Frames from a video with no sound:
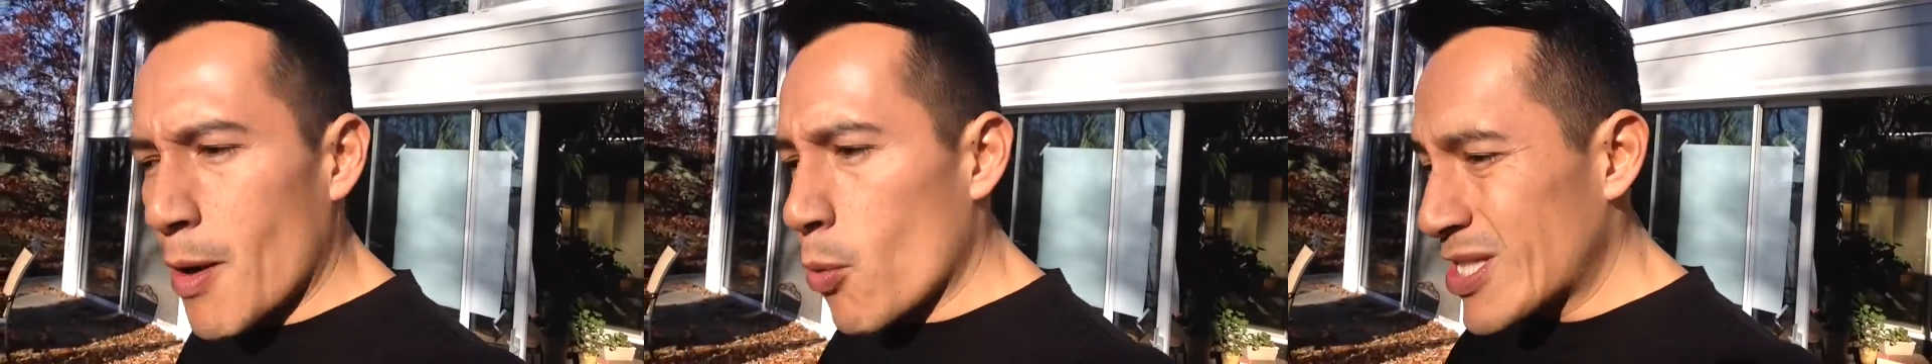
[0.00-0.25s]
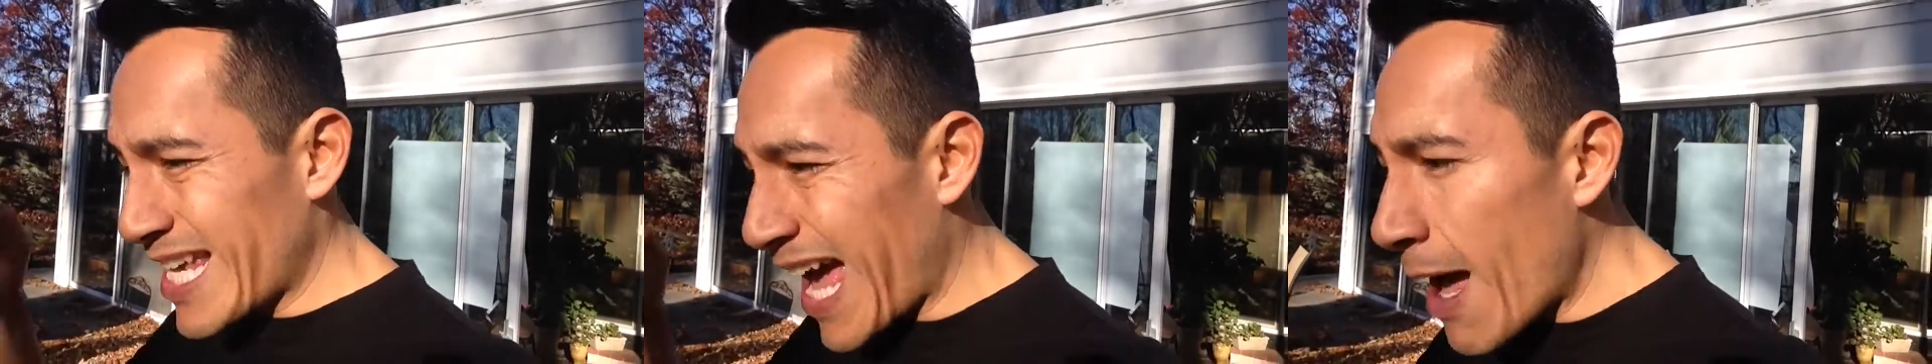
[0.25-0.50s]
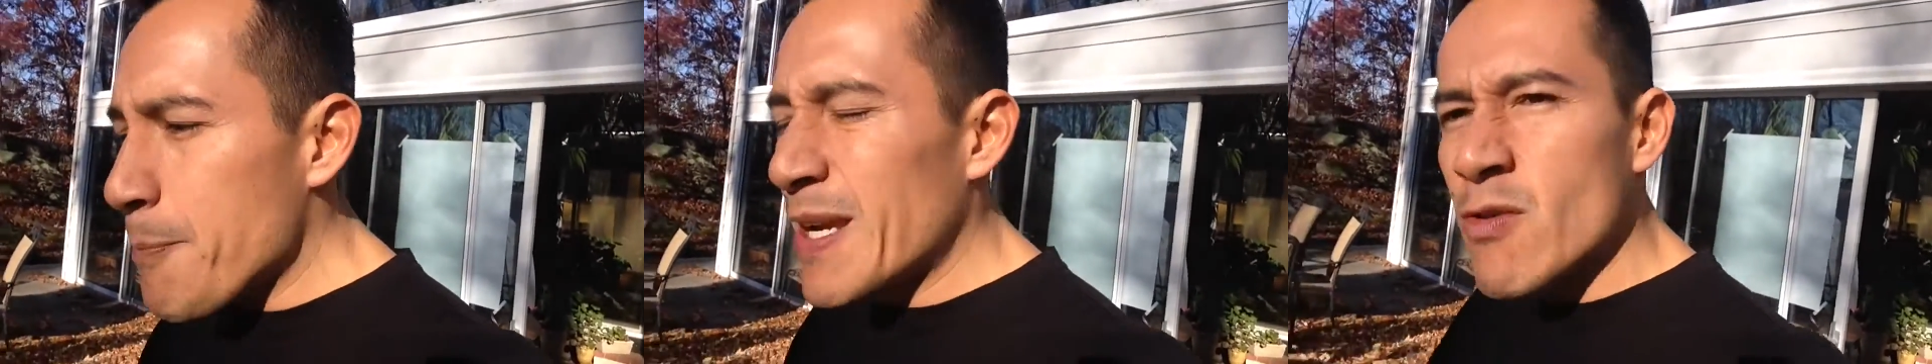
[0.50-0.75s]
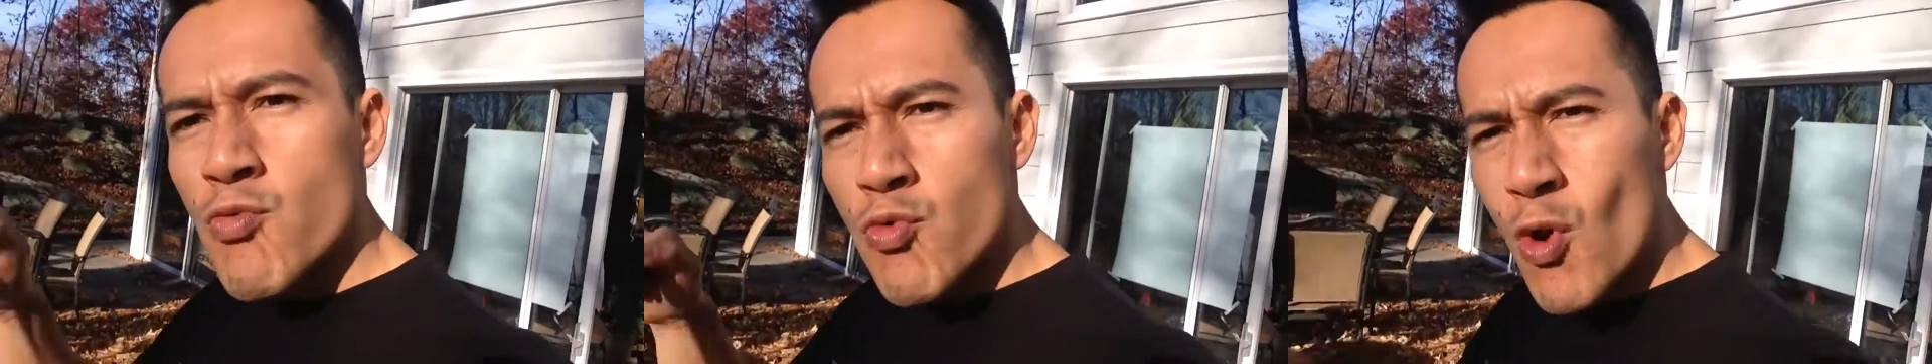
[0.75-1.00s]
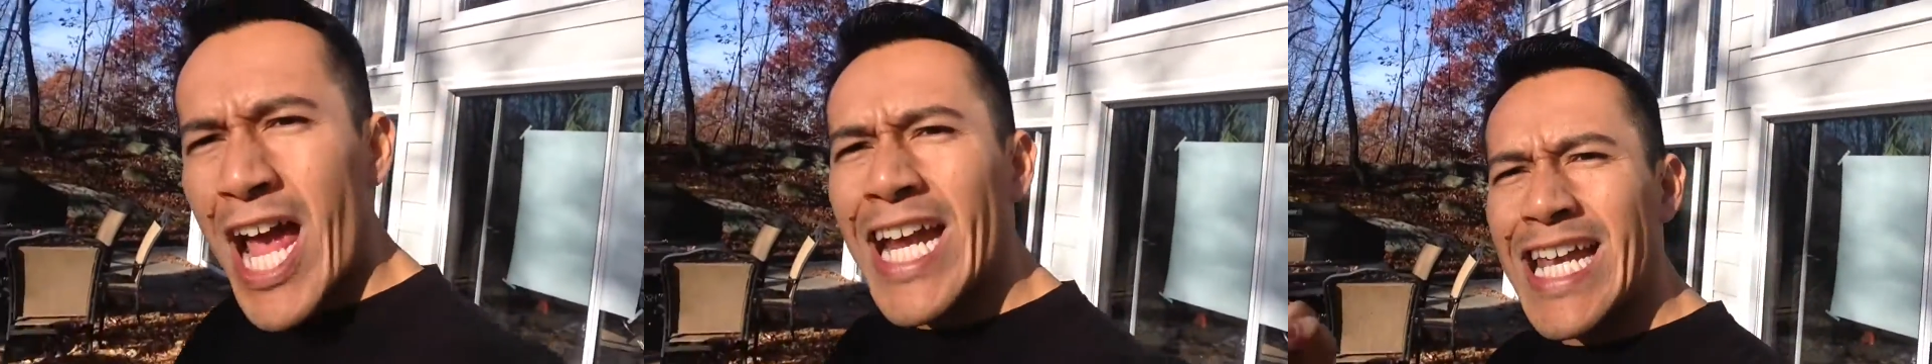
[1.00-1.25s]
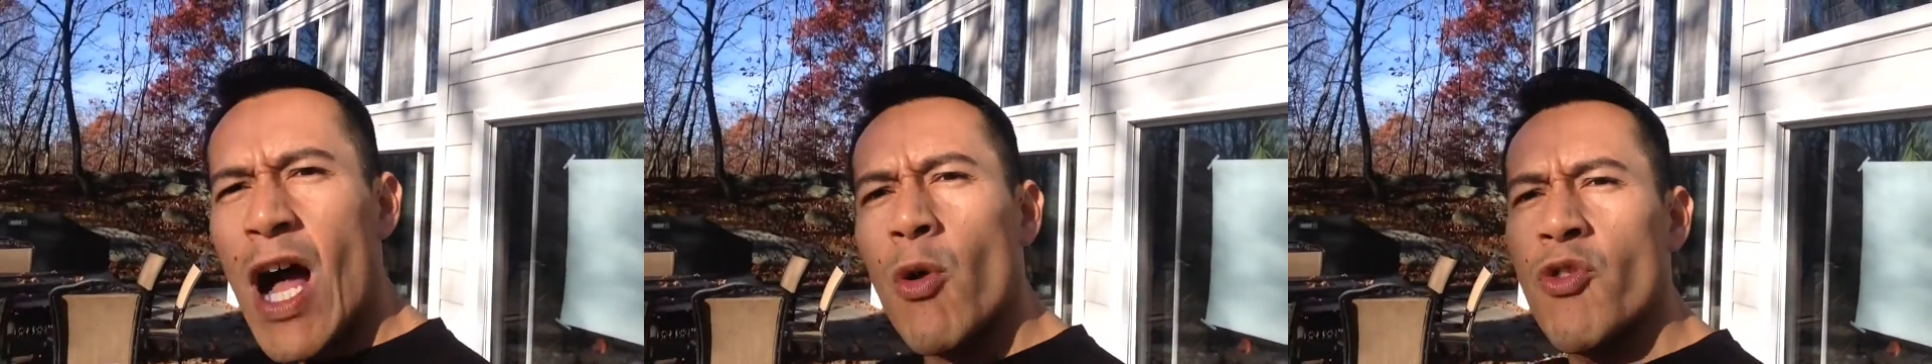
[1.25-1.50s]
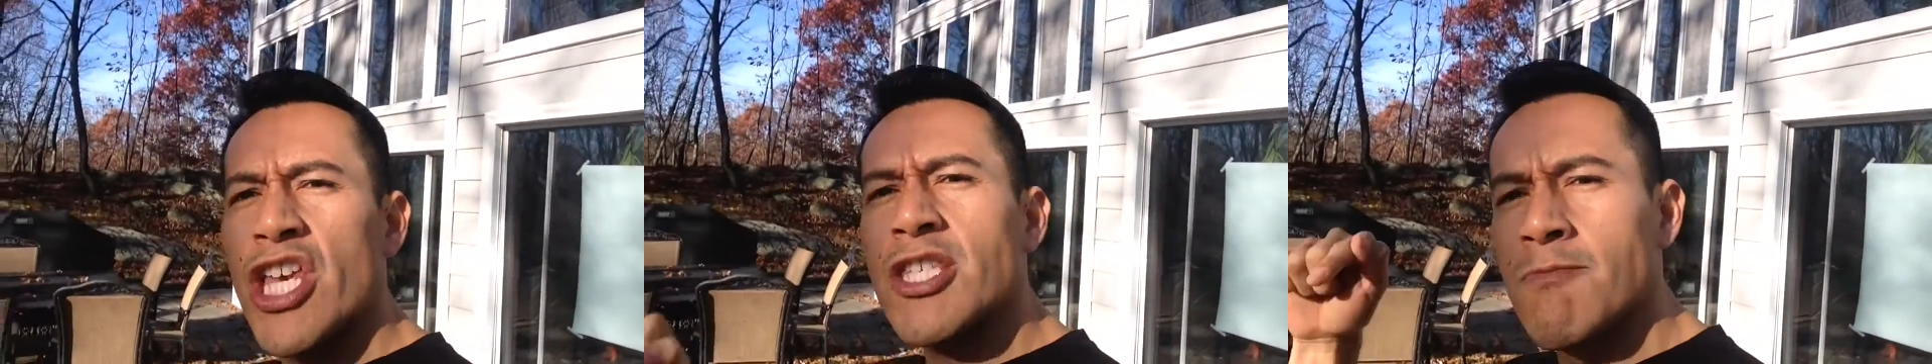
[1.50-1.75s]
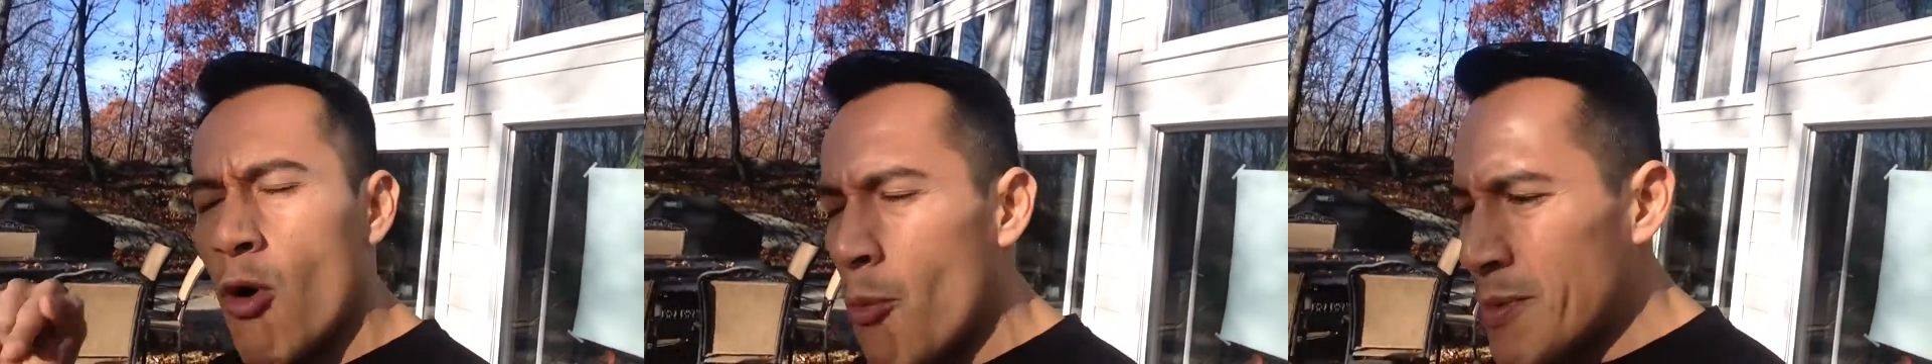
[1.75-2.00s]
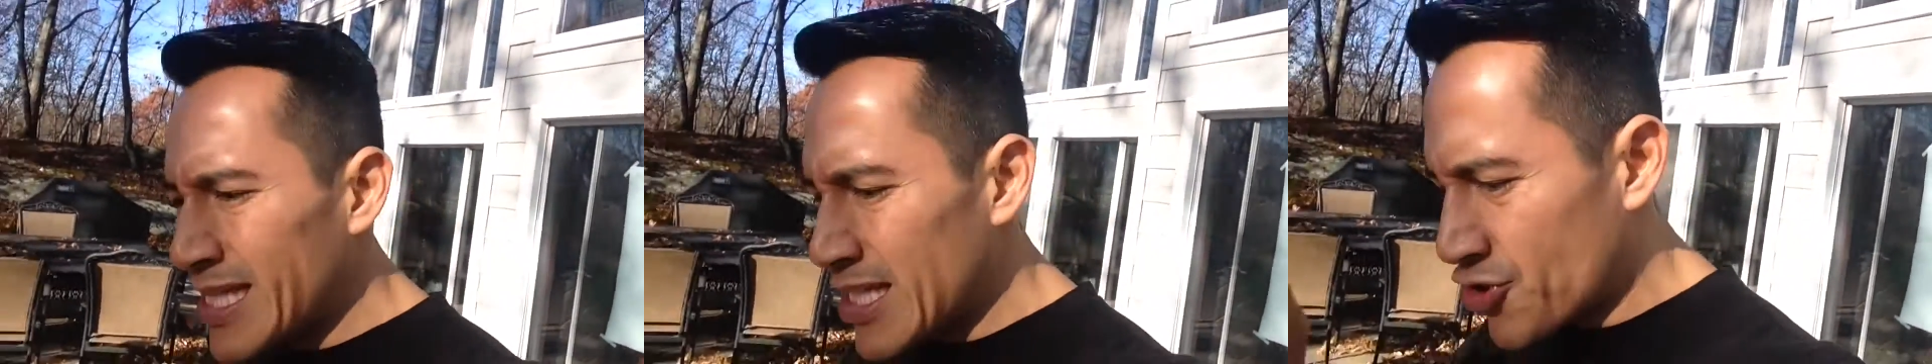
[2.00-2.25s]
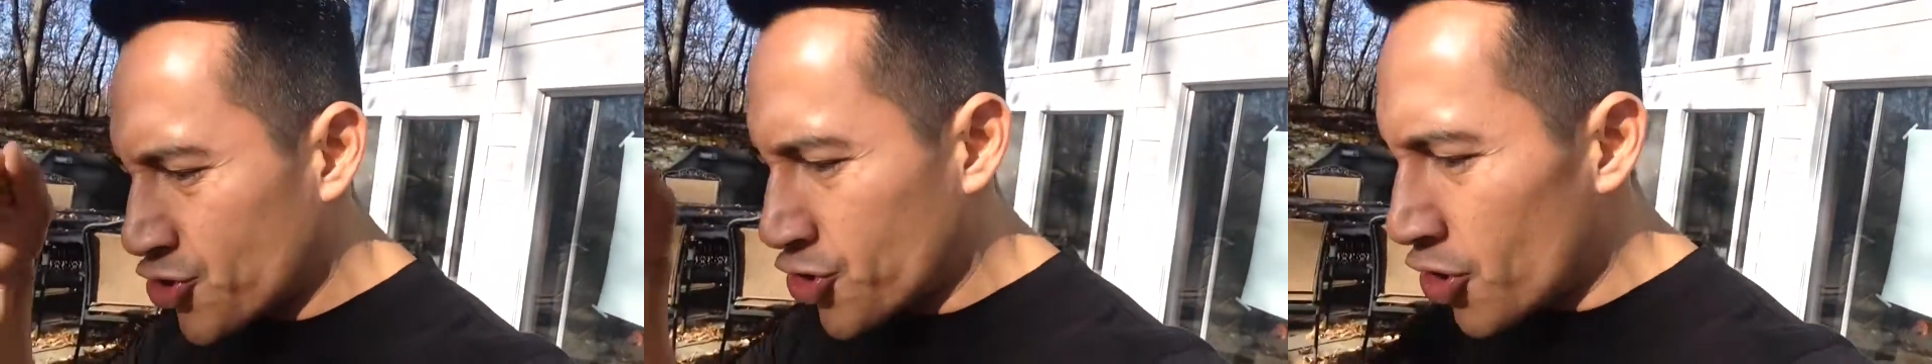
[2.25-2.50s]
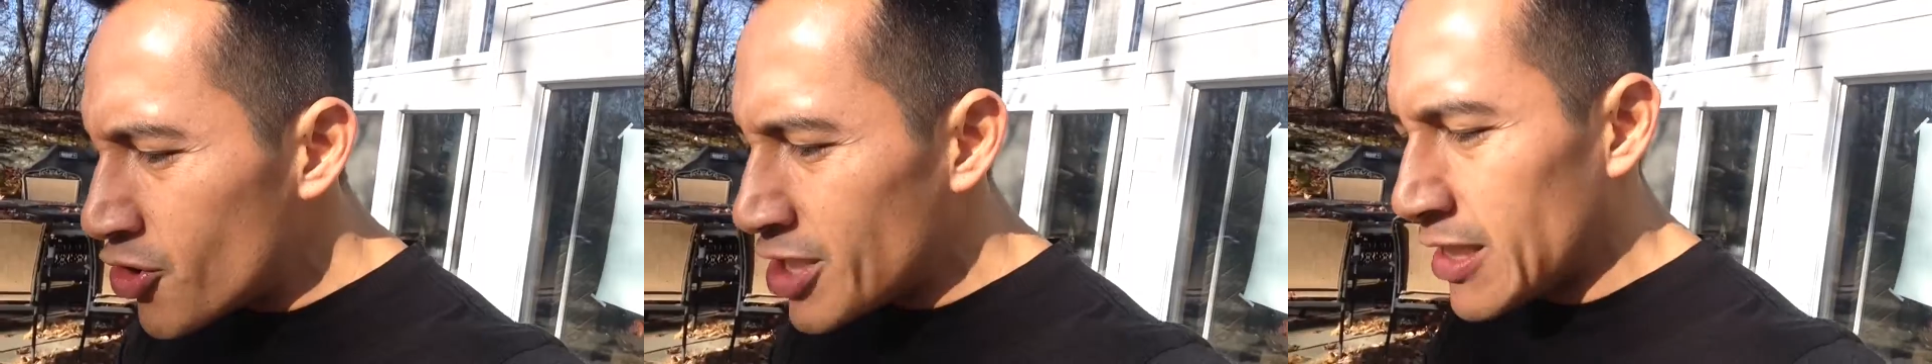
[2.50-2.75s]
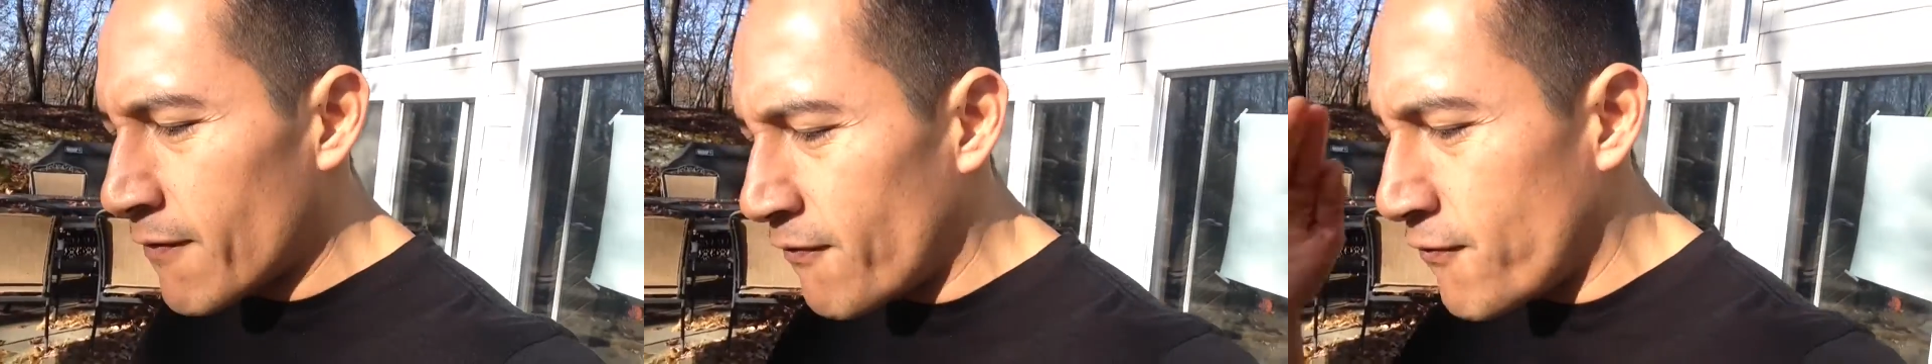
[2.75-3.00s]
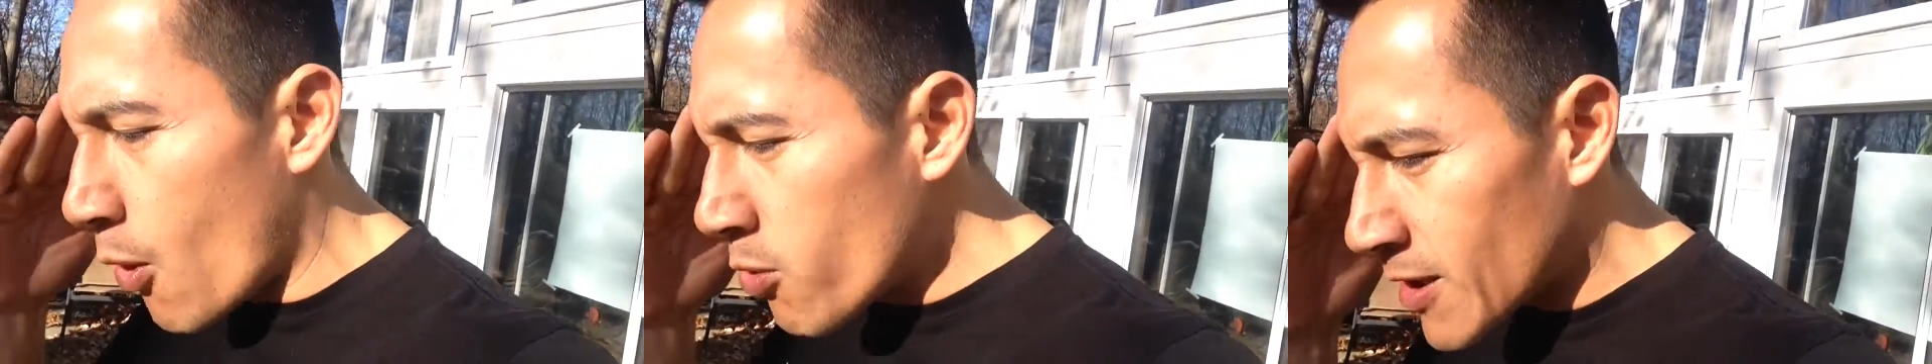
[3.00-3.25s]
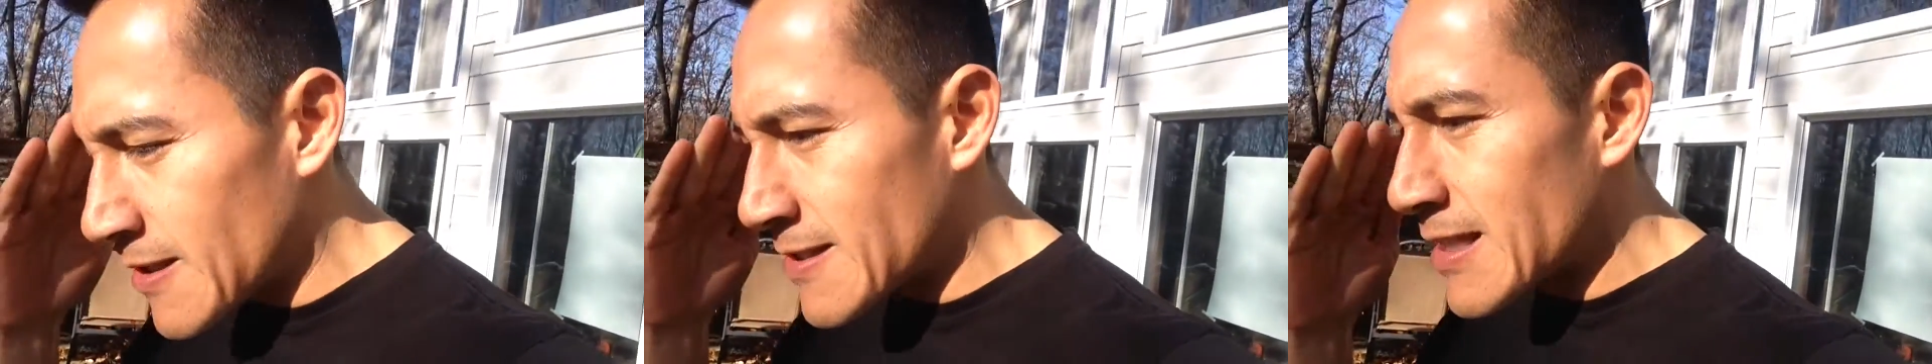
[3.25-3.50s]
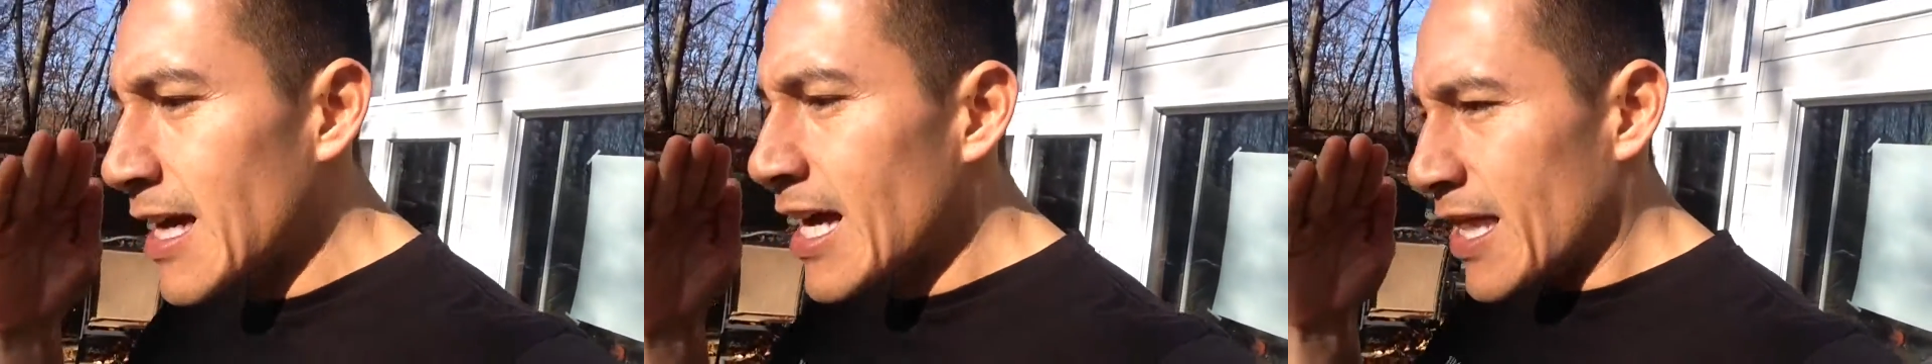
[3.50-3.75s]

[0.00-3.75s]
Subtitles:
but what's happening right now, this moment, the certainty, the focus,